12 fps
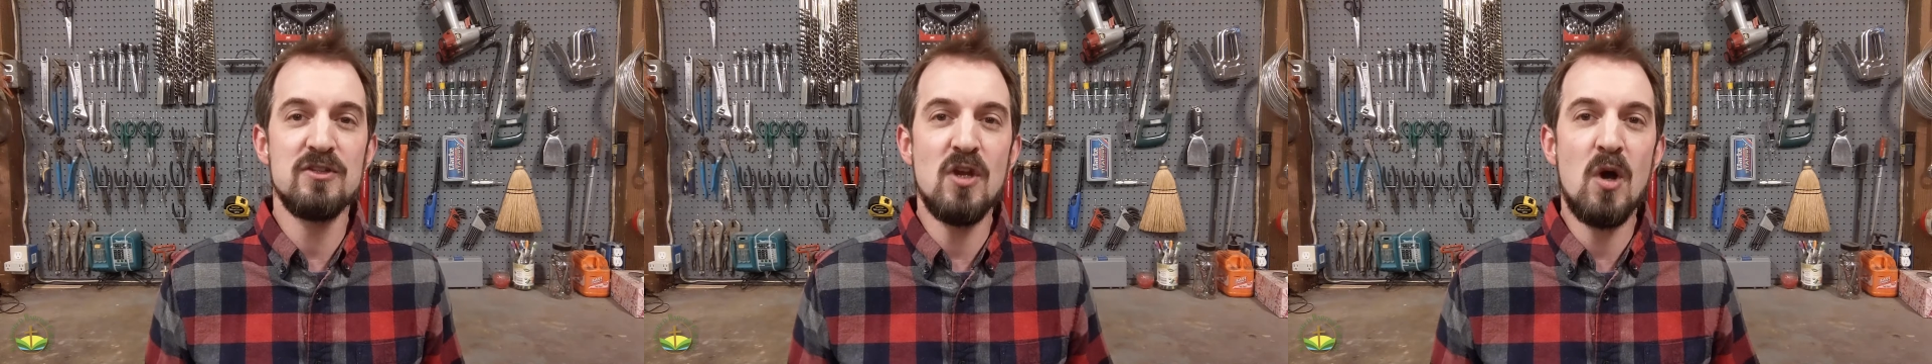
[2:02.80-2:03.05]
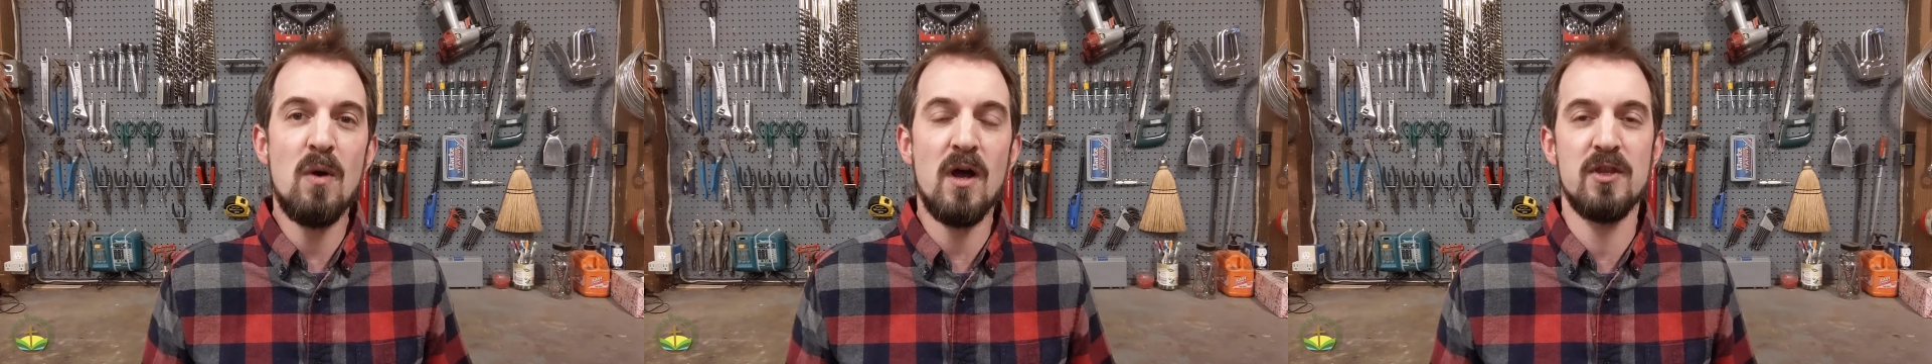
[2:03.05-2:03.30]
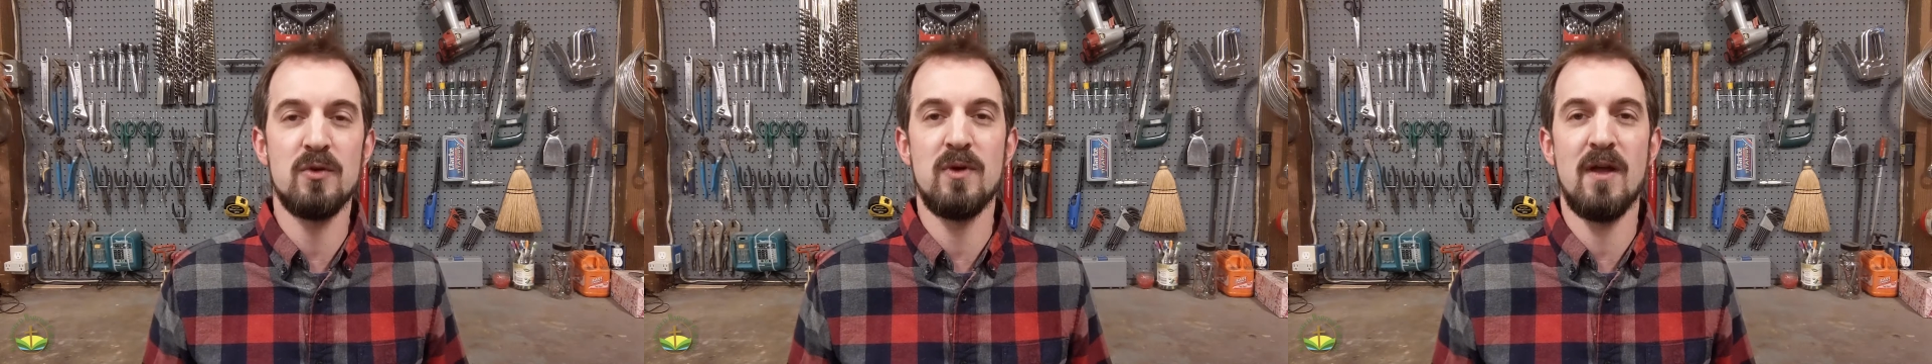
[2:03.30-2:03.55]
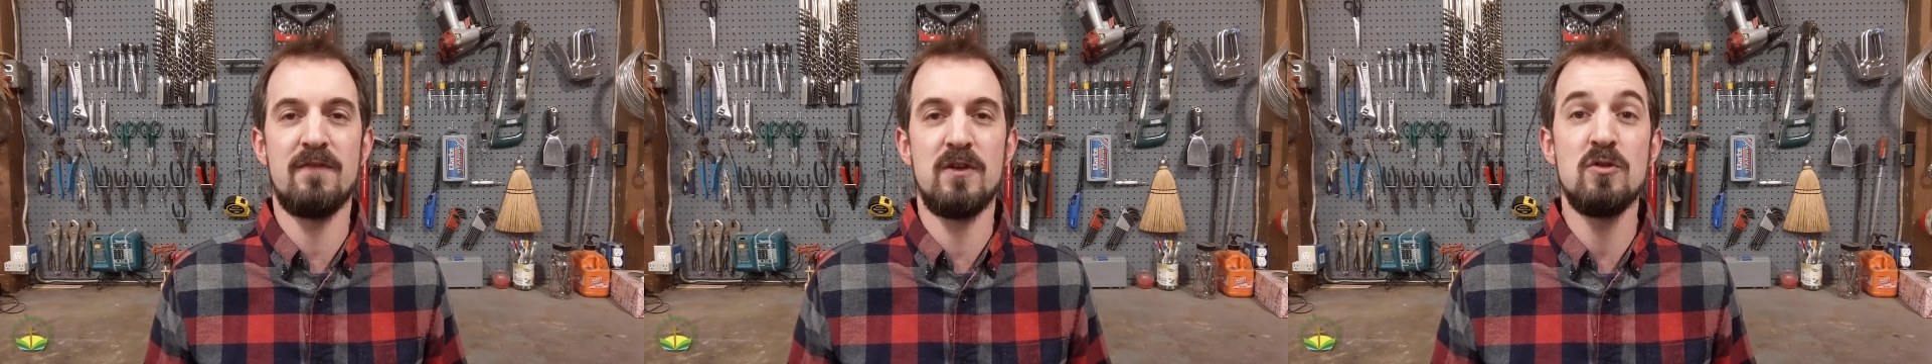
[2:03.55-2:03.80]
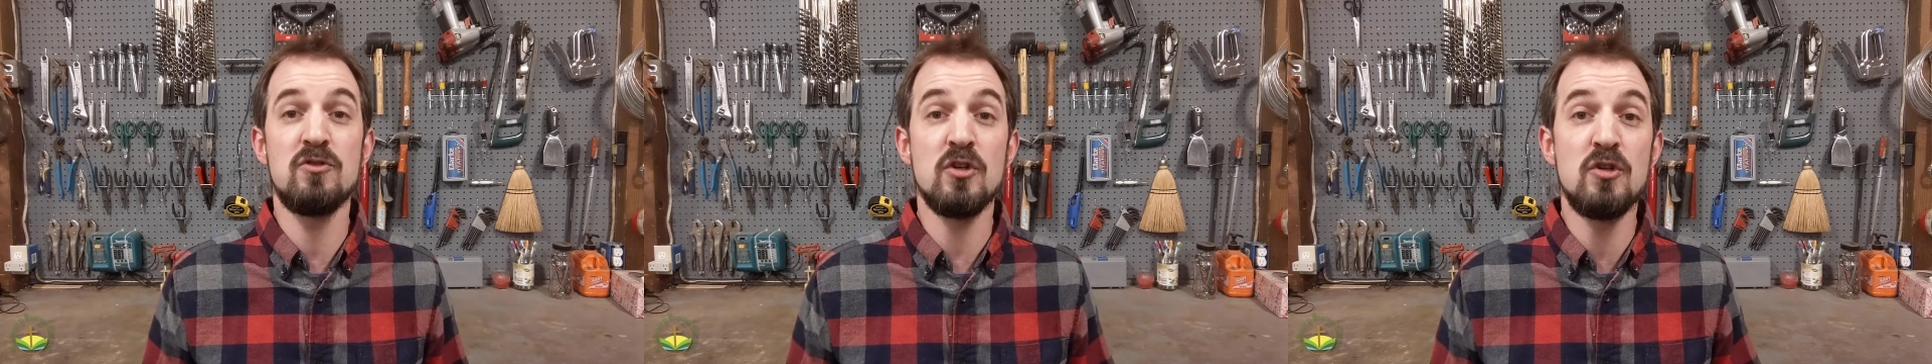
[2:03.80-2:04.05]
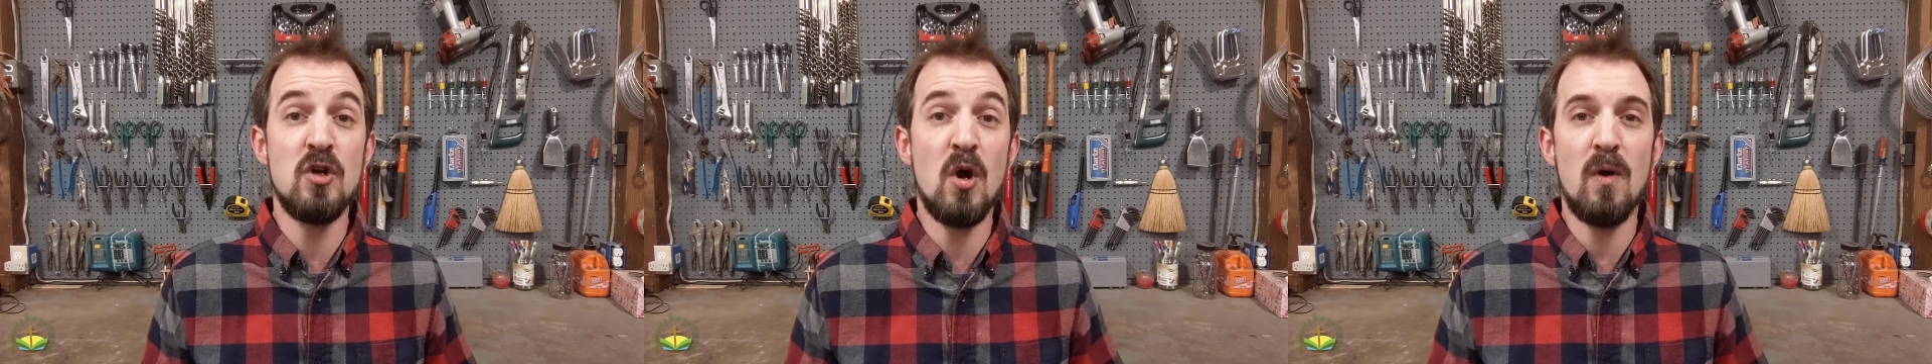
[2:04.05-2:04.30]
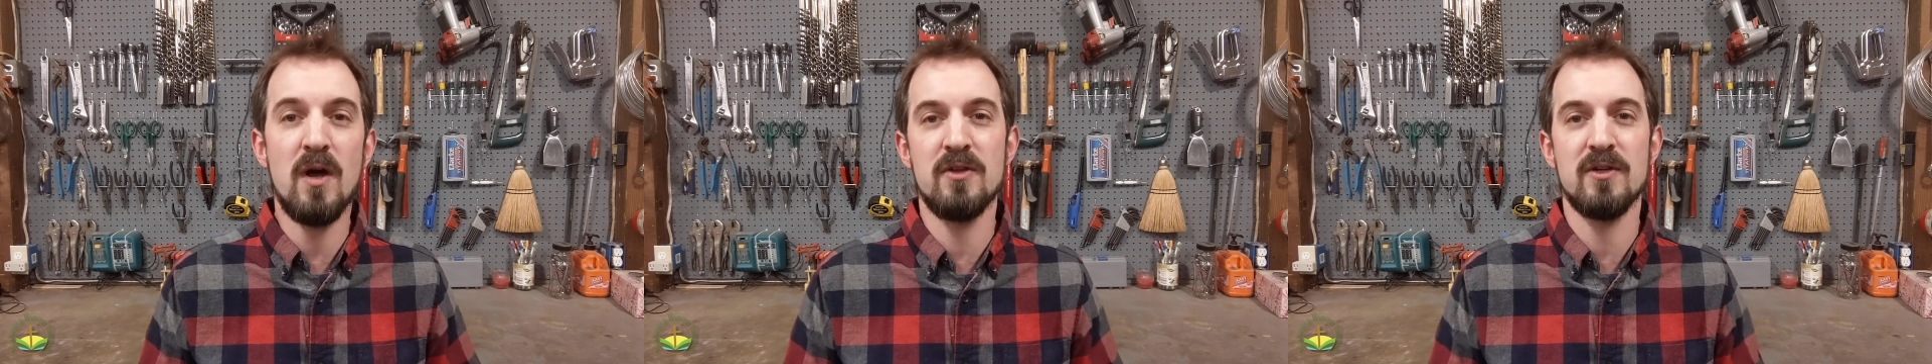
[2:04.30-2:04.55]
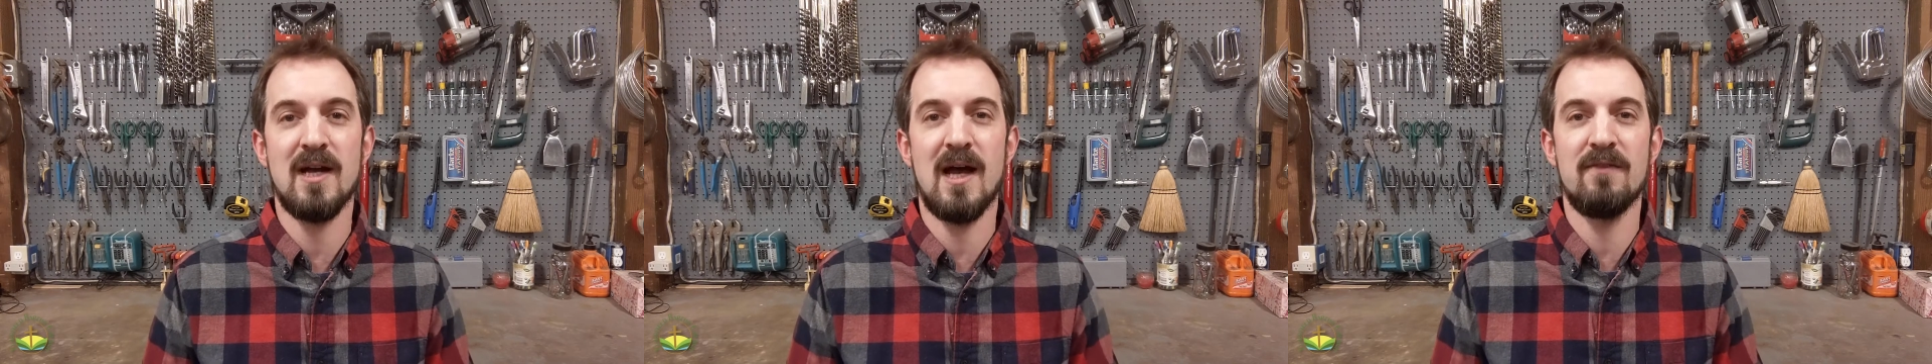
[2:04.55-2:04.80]
is no other refuge, no
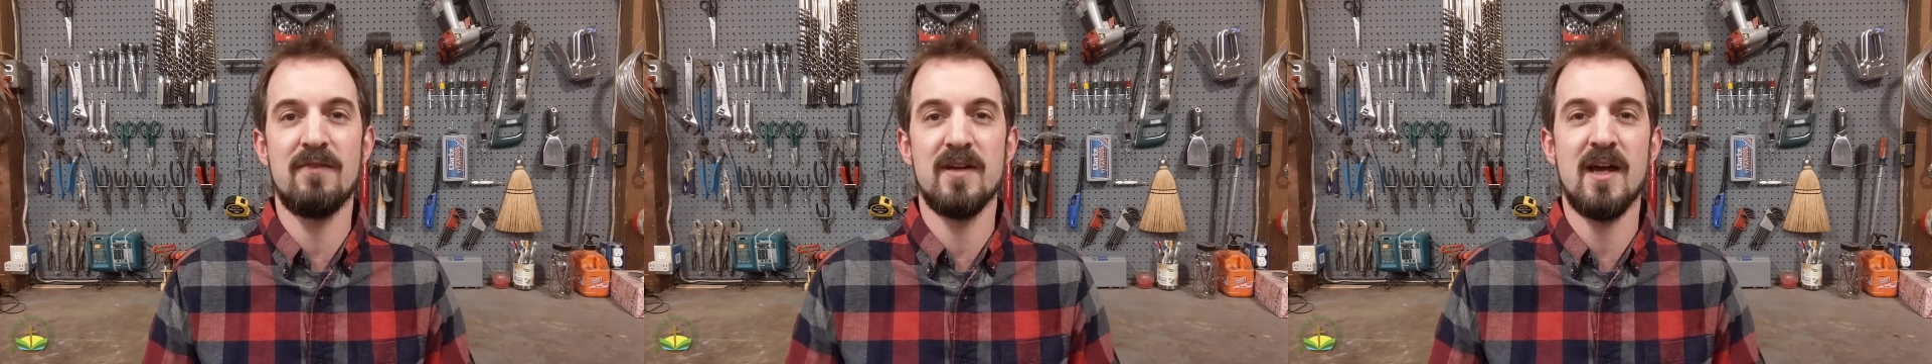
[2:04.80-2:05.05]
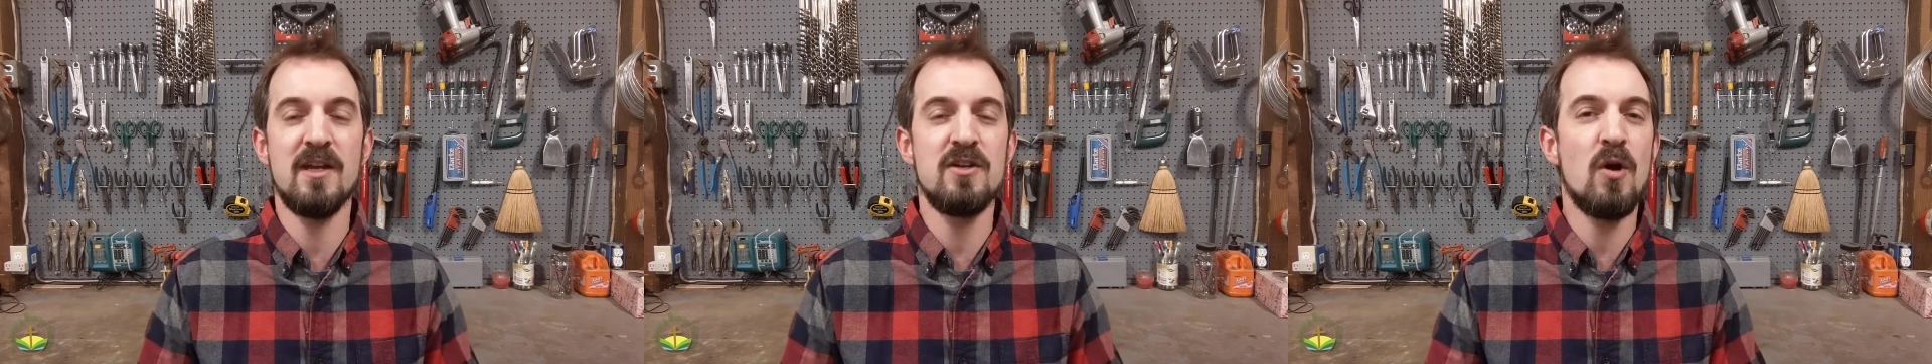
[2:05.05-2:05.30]
other confidant,